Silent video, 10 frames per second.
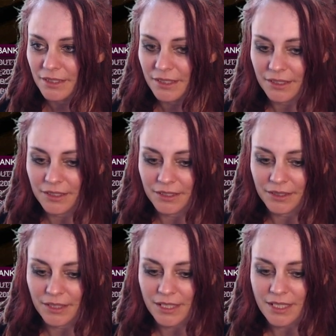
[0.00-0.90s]
Uh,
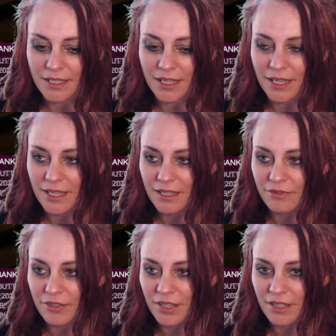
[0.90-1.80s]
little heal
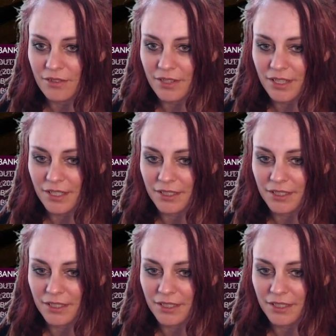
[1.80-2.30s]
for Aluna.